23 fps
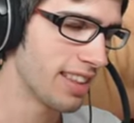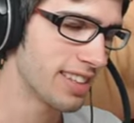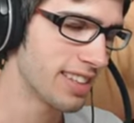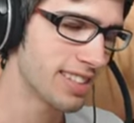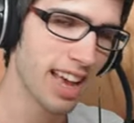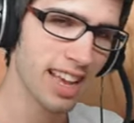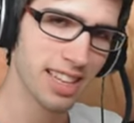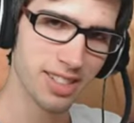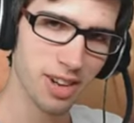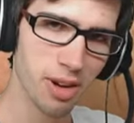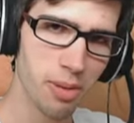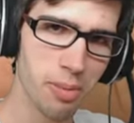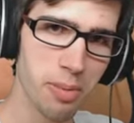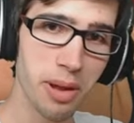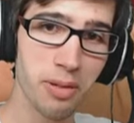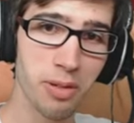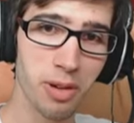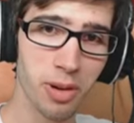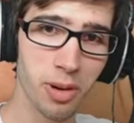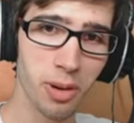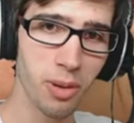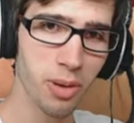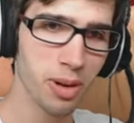this has not
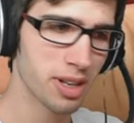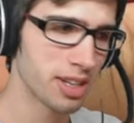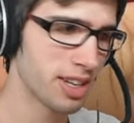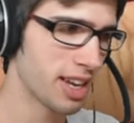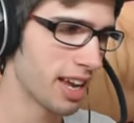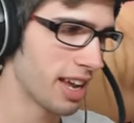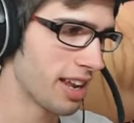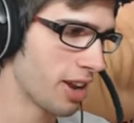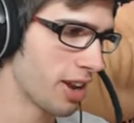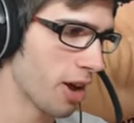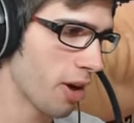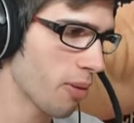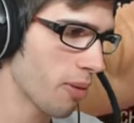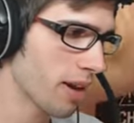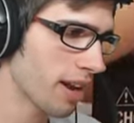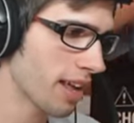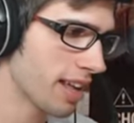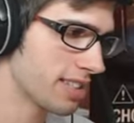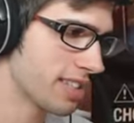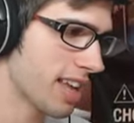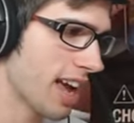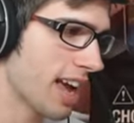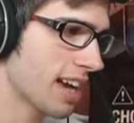been recorded yet. No
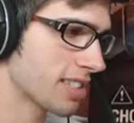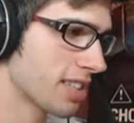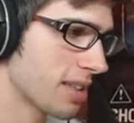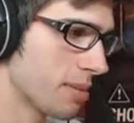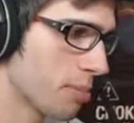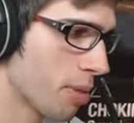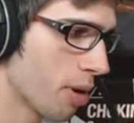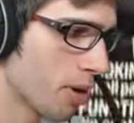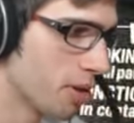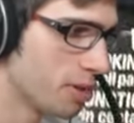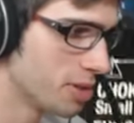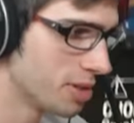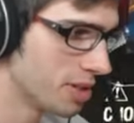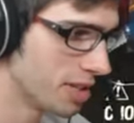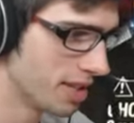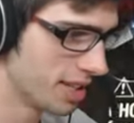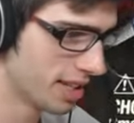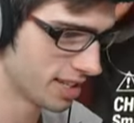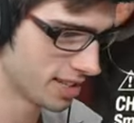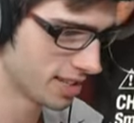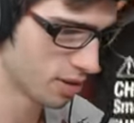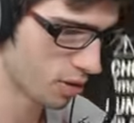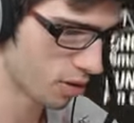one has actually
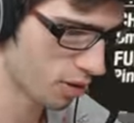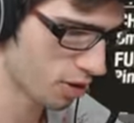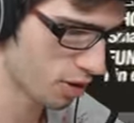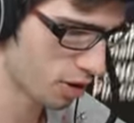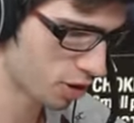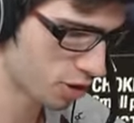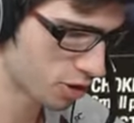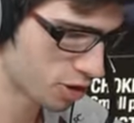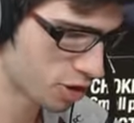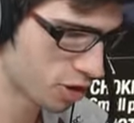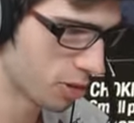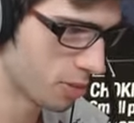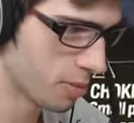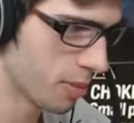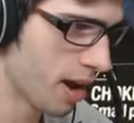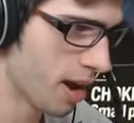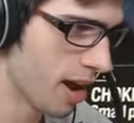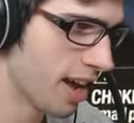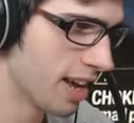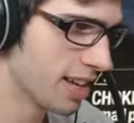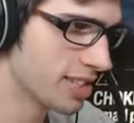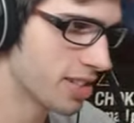posted this on YouTube.